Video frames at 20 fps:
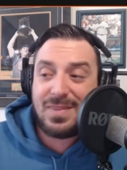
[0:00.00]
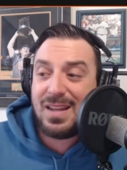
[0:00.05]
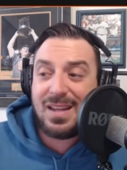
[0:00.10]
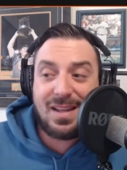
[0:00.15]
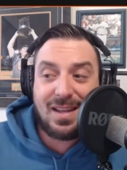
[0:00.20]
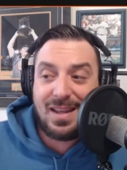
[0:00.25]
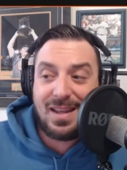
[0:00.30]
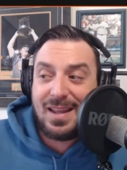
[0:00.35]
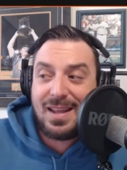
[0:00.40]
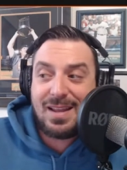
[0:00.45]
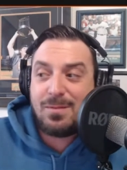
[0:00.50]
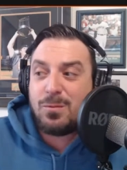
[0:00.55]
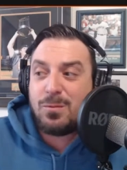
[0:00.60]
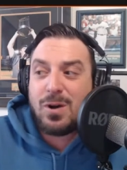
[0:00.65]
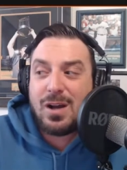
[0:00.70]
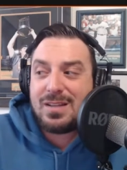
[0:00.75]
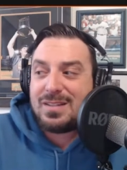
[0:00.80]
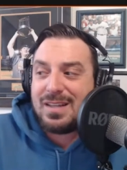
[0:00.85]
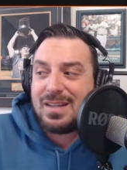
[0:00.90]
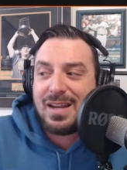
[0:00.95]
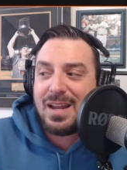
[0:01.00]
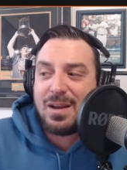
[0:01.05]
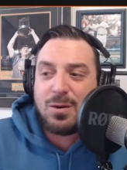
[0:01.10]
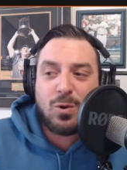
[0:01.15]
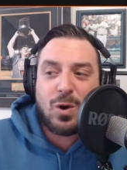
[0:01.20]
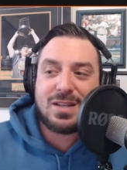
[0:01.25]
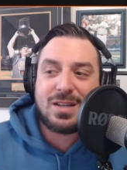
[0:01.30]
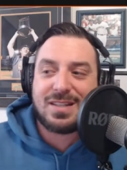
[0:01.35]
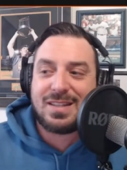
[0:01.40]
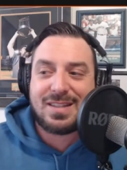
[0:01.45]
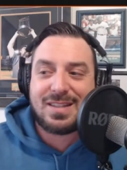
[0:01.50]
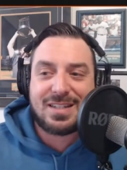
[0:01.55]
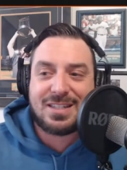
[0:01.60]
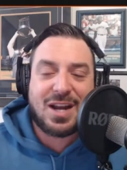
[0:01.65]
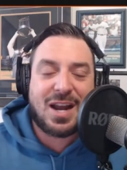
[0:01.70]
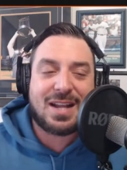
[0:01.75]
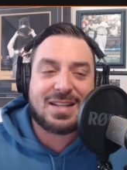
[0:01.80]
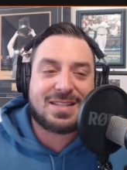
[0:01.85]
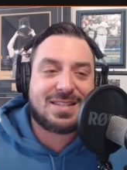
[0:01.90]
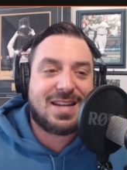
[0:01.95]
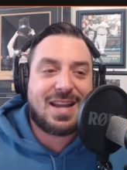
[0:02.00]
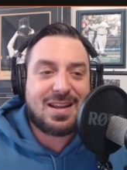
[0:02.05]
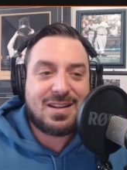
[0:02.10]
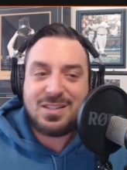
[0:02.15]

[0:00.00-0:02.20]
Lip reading: It wasn't the Giants' day.